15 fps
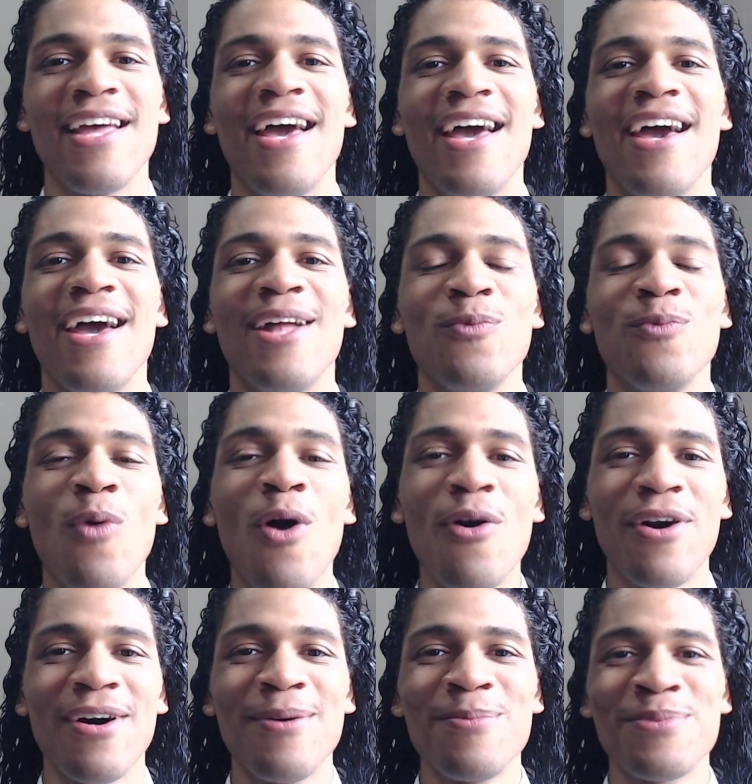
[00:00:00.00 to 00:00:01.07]
and
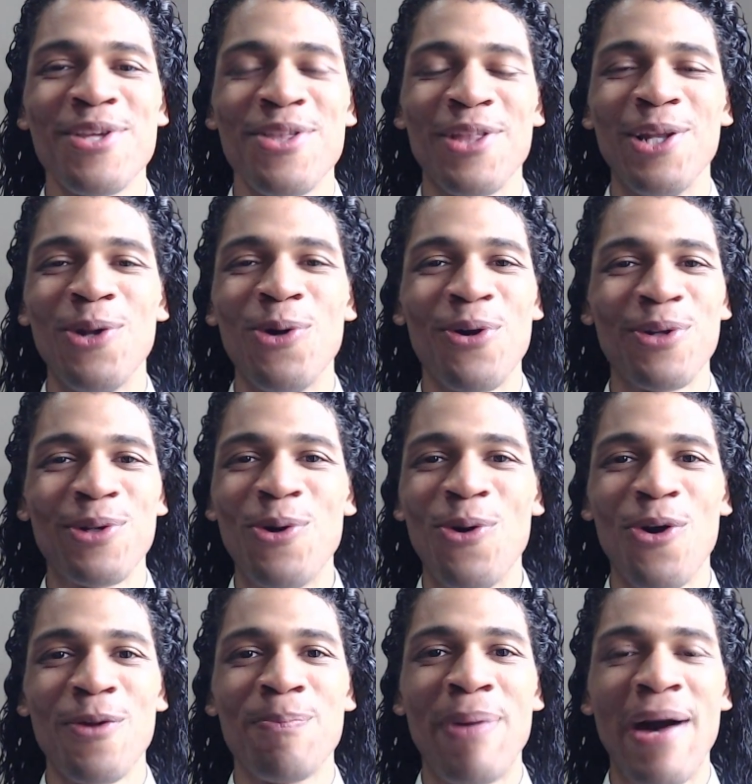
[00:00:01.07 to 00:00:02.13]
welcome to the Lord
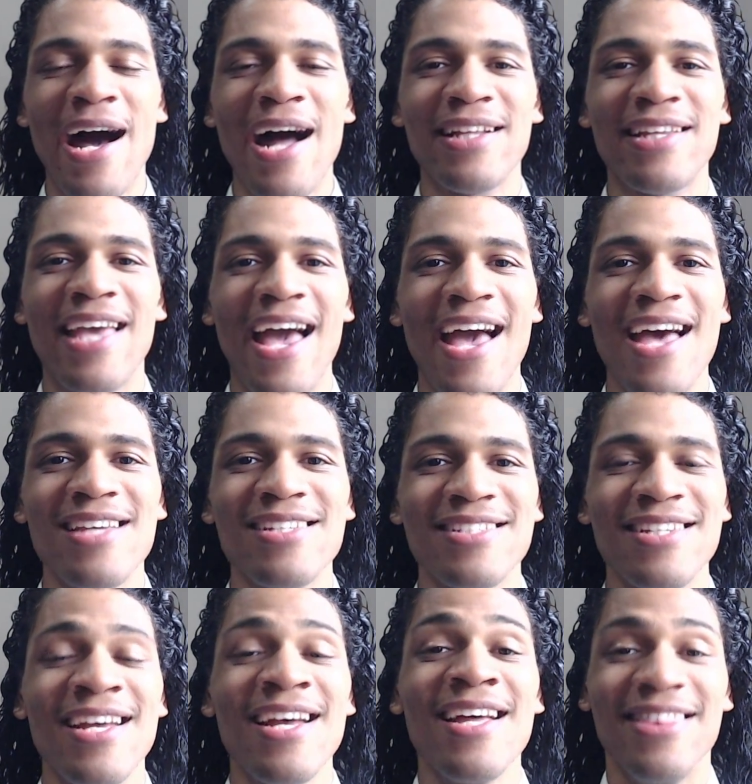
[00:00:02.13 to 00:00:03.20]
Gord Podcast.
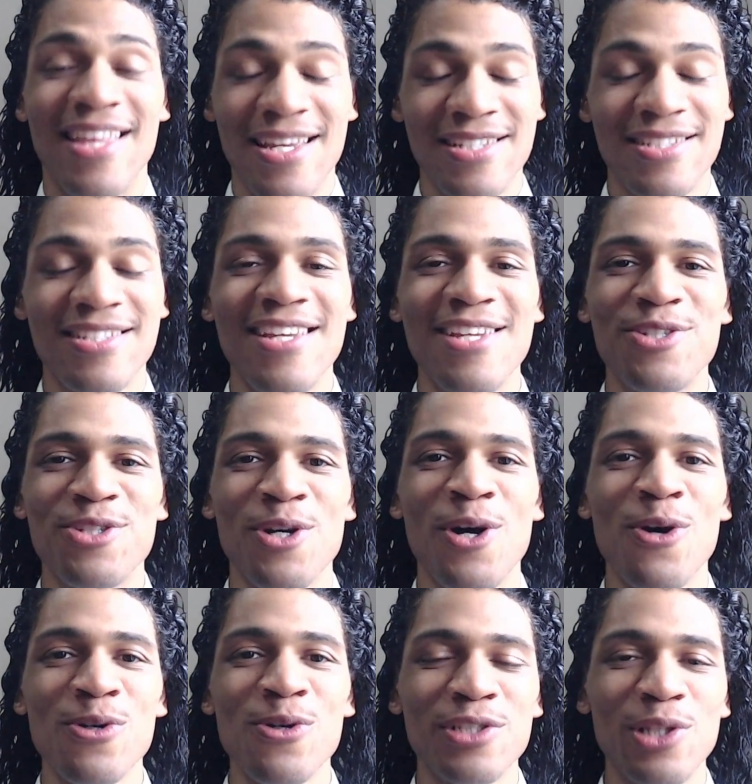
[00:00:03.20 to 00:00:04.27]
This is your
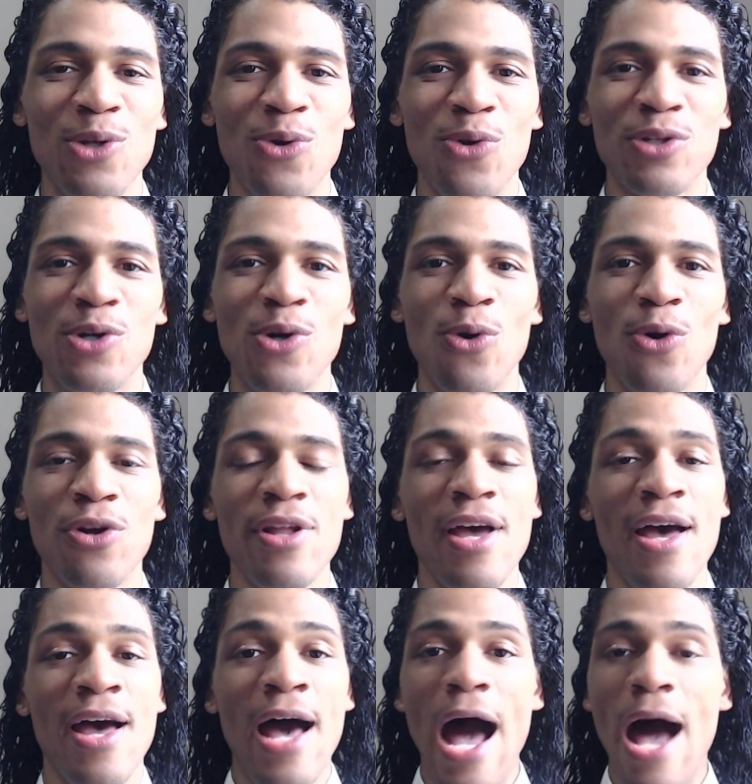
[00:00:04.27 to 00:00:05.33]
host, Lord Gord.
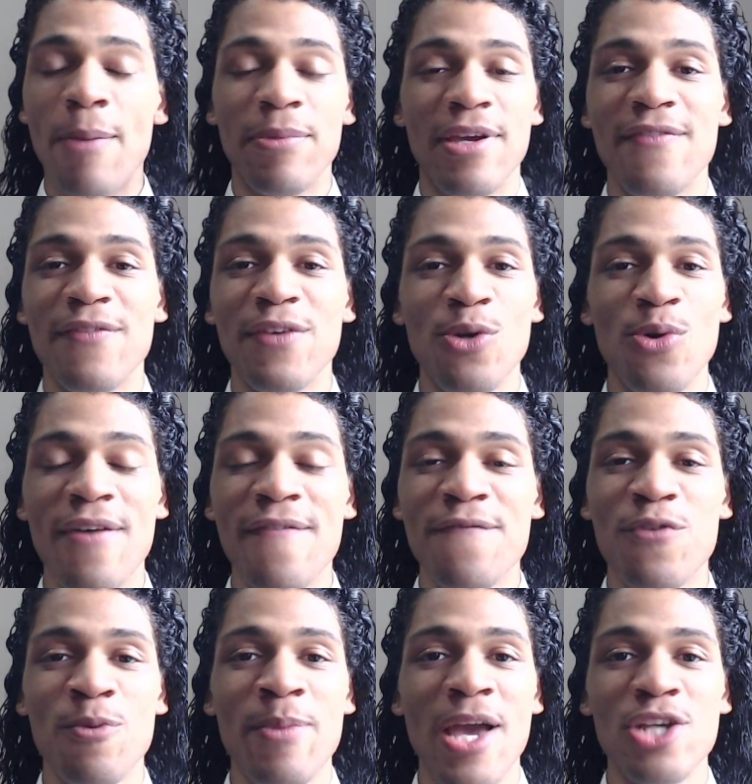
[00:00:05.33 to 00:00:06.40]
I'm giving you
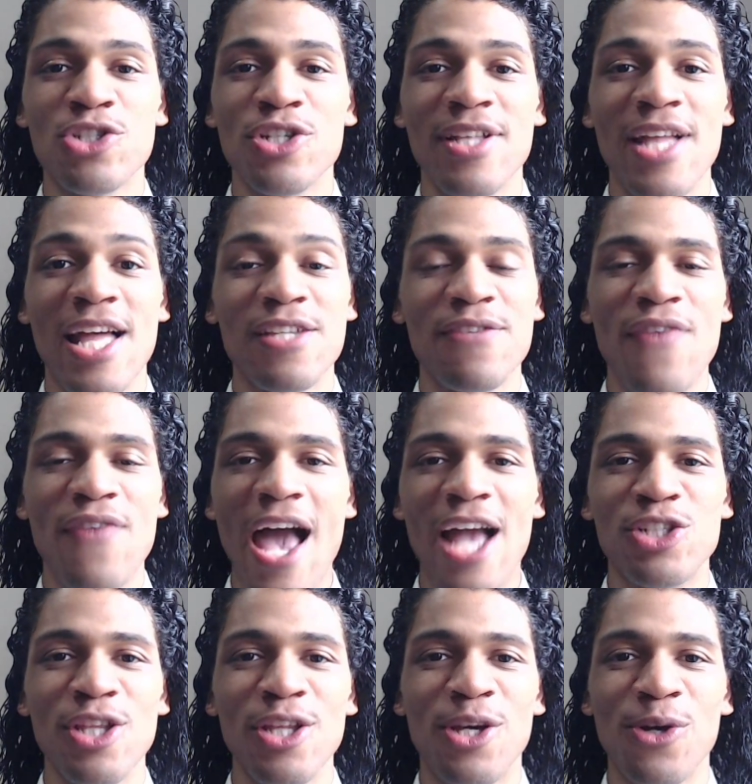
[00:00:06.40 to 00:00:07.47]
information that's
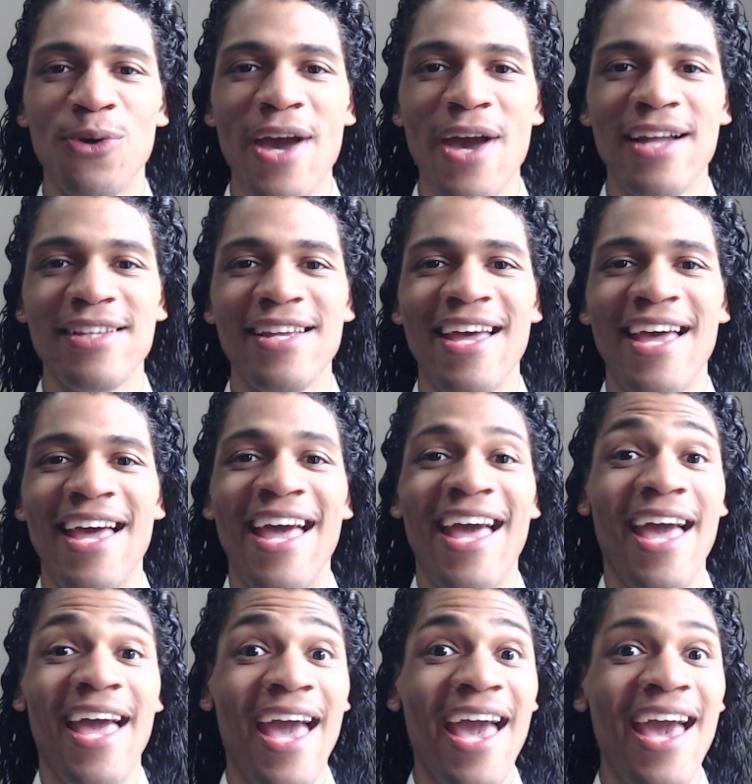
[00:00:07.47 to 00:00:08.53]
factually correct
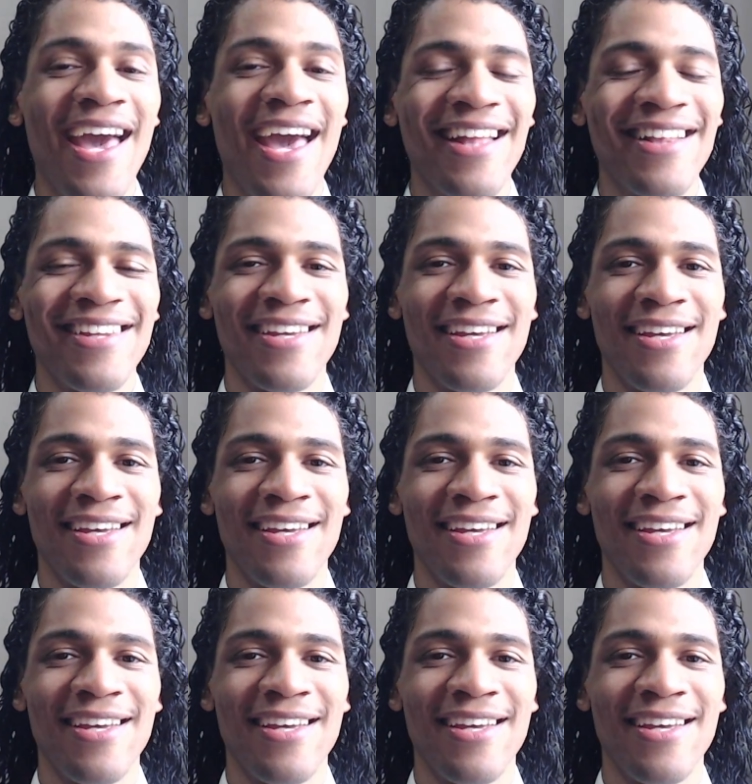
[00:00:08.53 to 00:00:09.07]
and